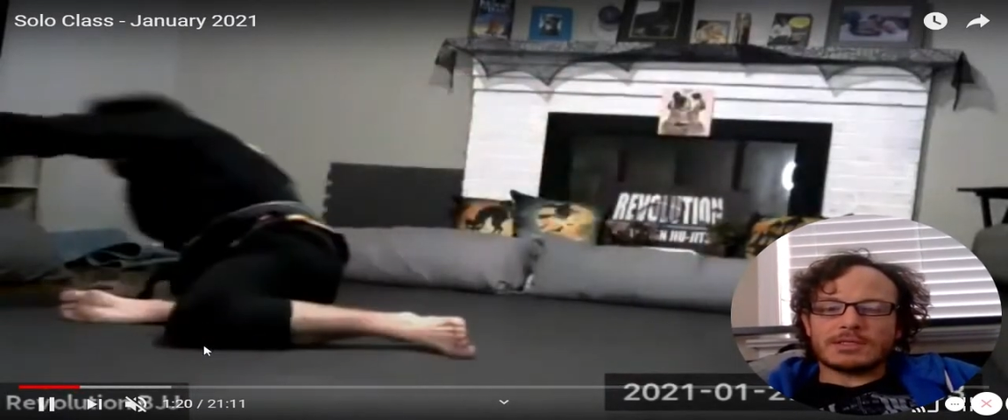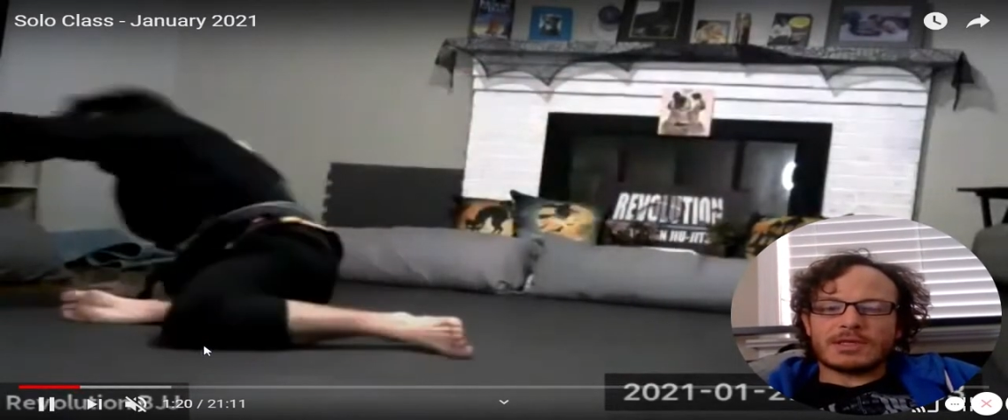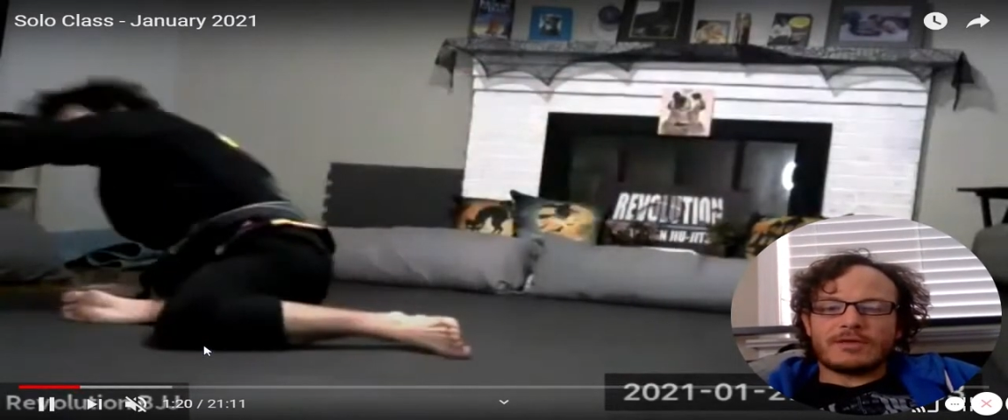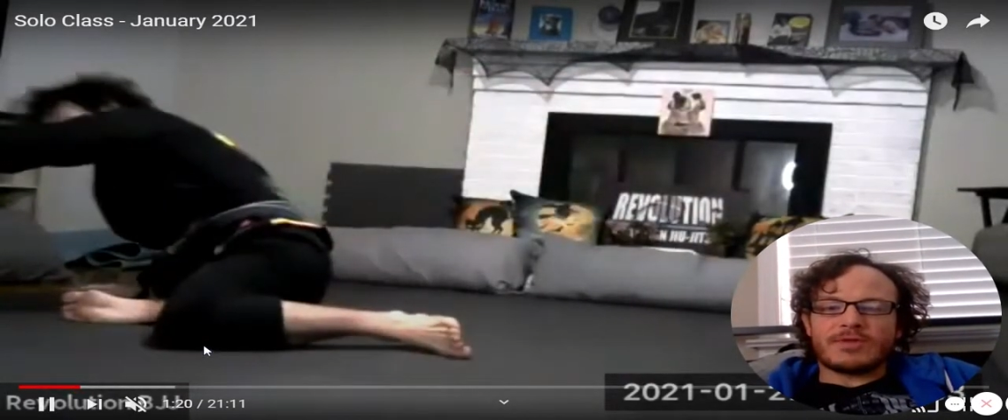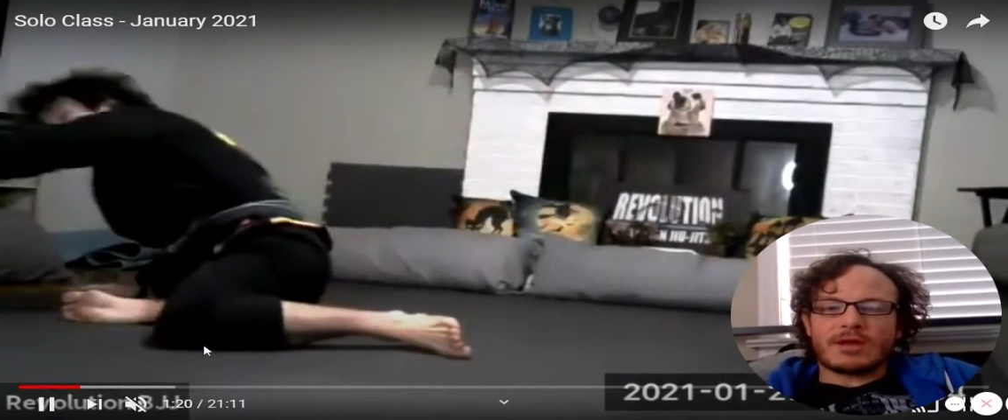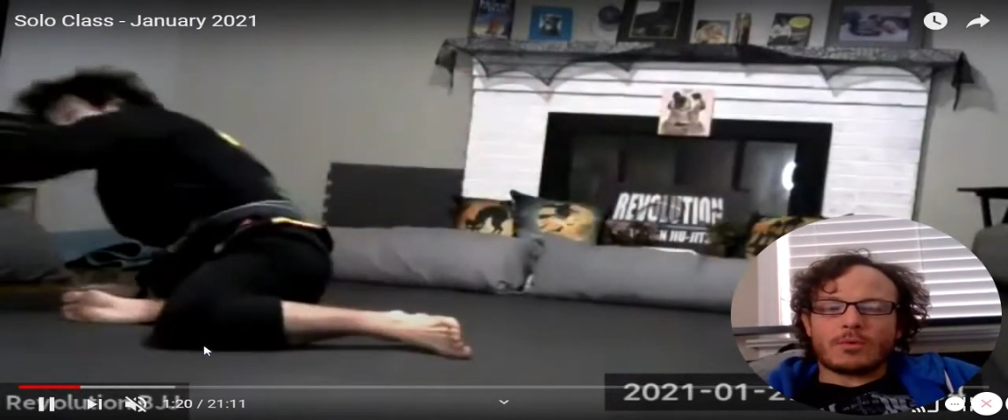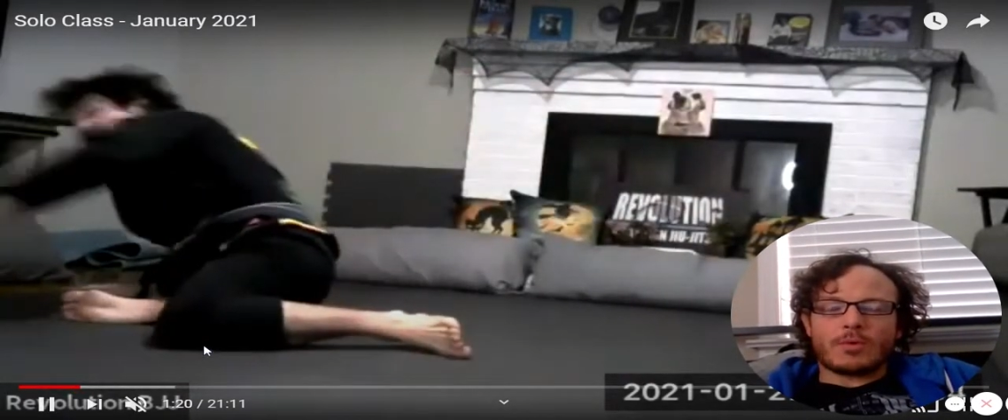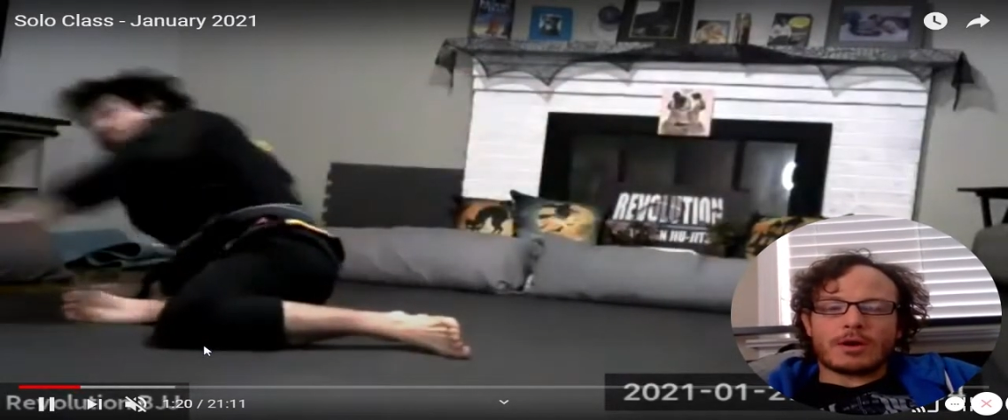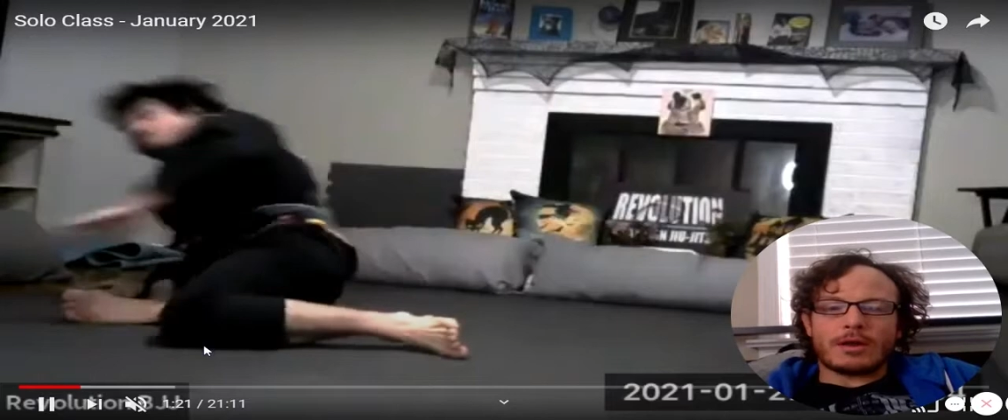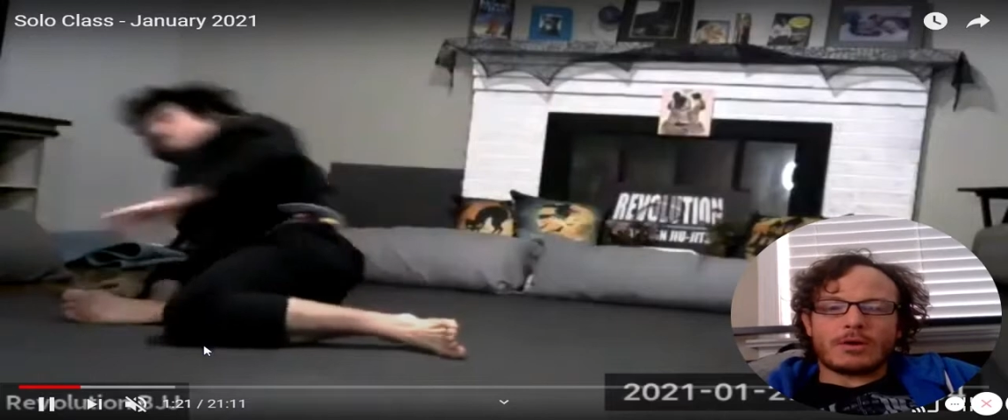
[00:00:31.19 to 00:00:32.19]
stuff that you're
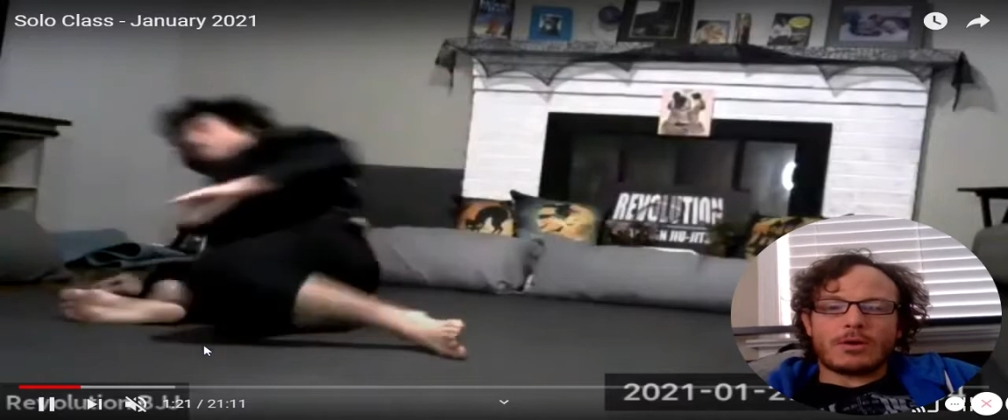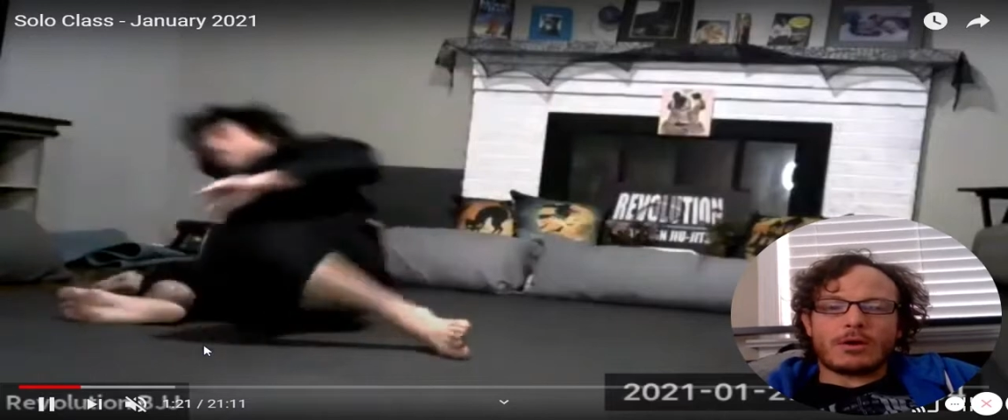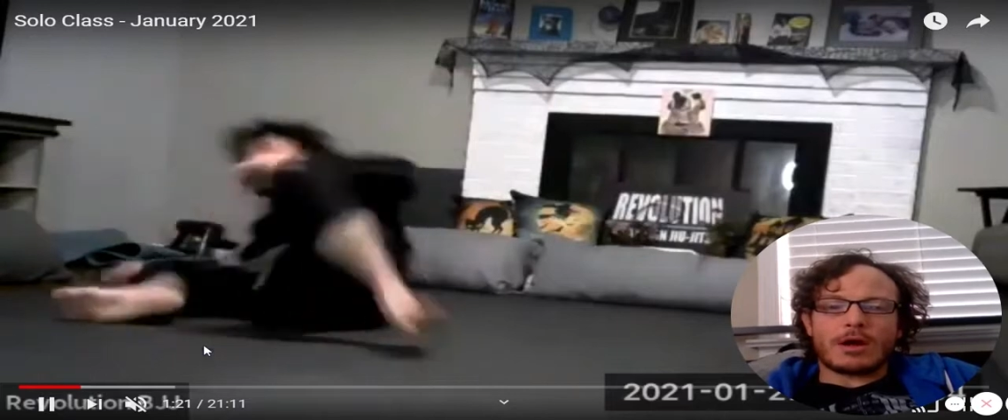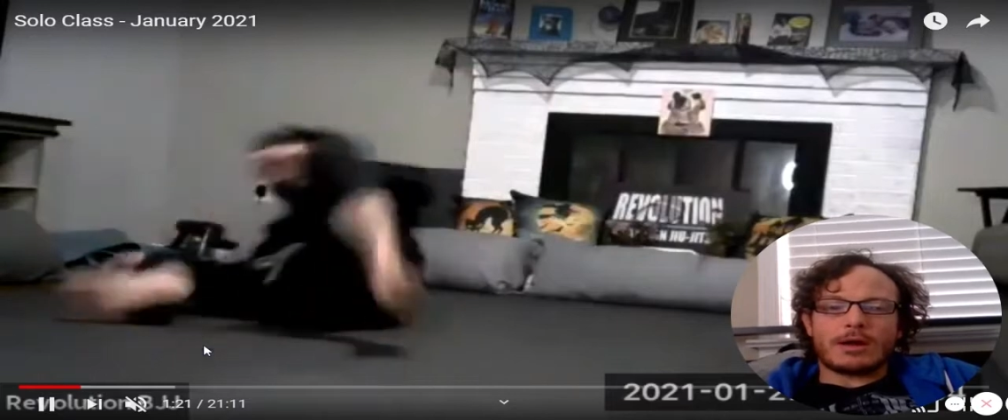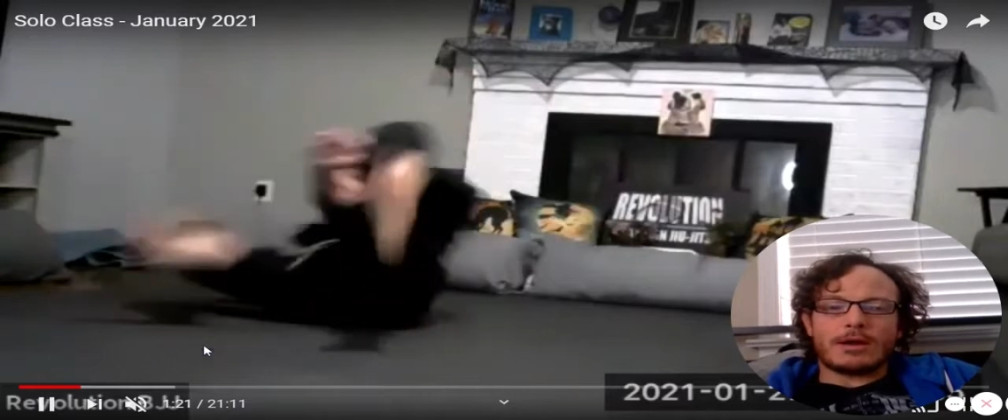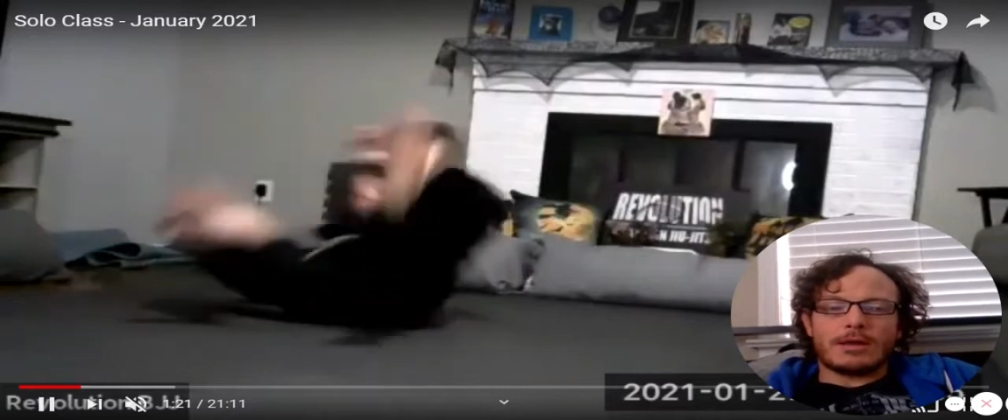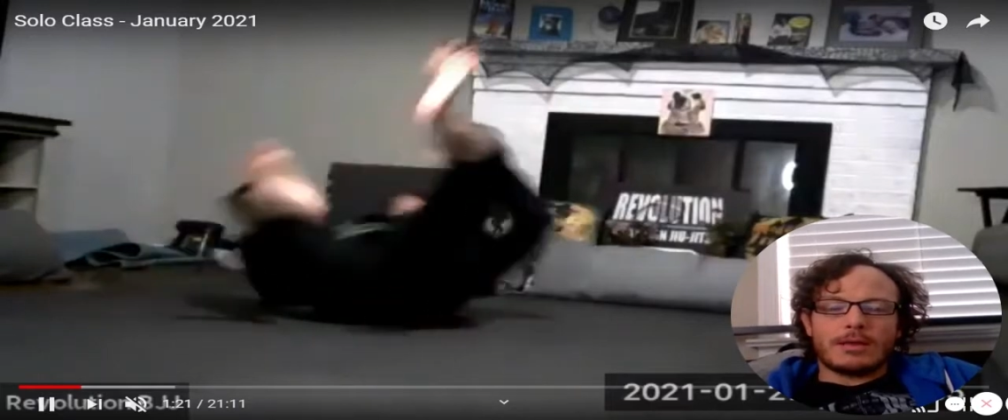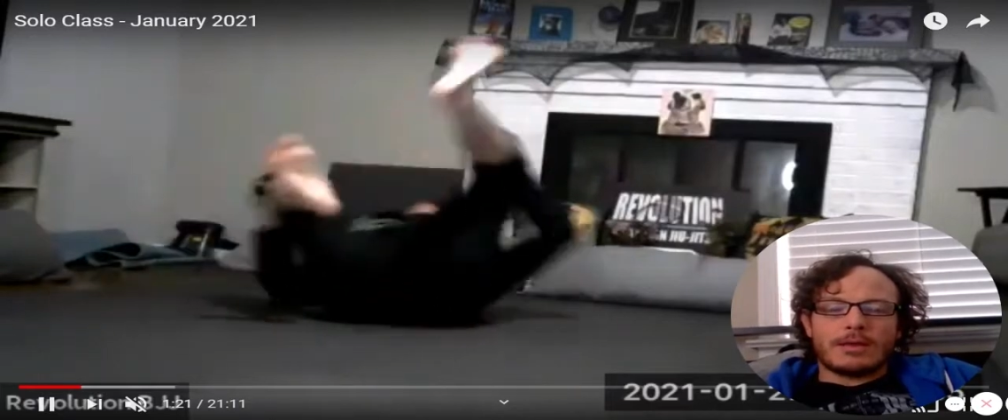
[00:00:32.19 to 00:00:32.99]
working on